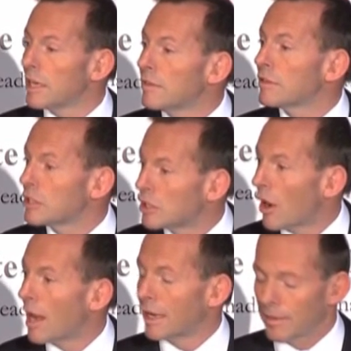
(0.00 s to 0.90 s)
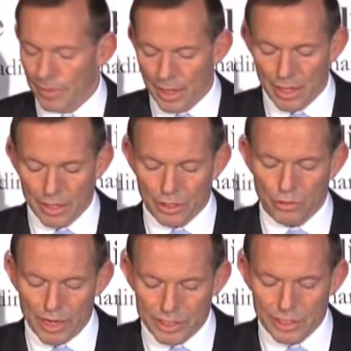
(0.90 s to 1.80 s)
even China the
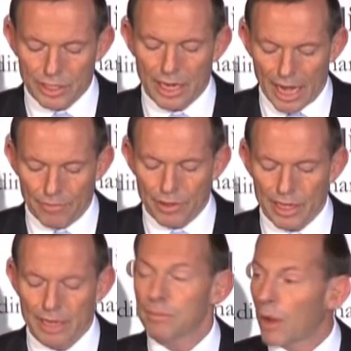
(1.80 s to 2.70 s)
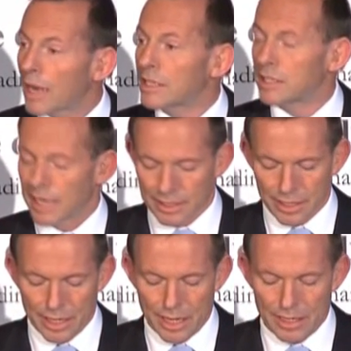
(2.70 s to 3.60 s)
question everything mindset
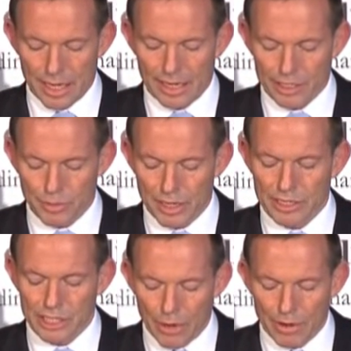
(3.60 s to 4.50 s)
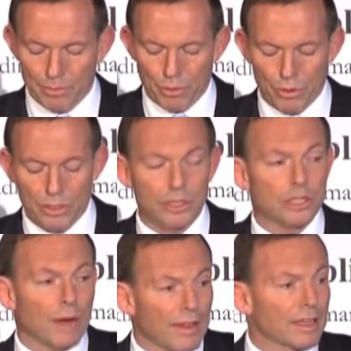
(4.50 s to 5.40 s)
that has been so important
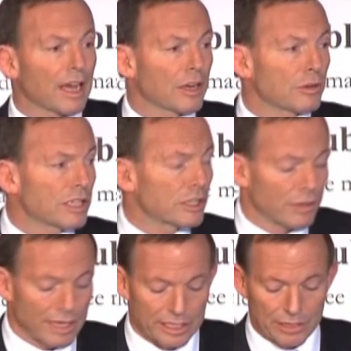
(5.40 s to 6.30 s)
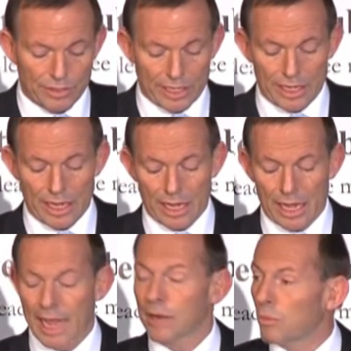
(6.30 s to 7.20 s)
to other countries' creativity
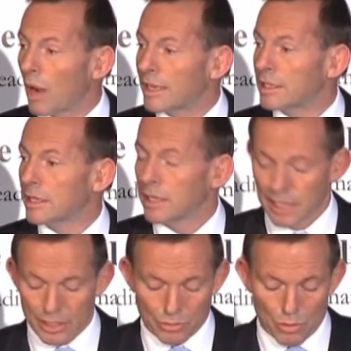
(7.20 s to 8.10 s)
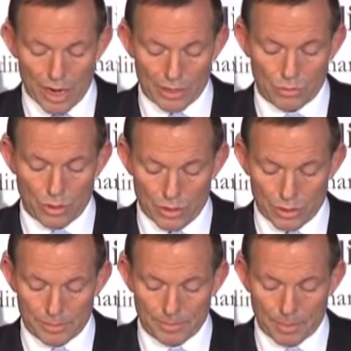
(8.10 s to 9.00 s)
and weight in the wider world.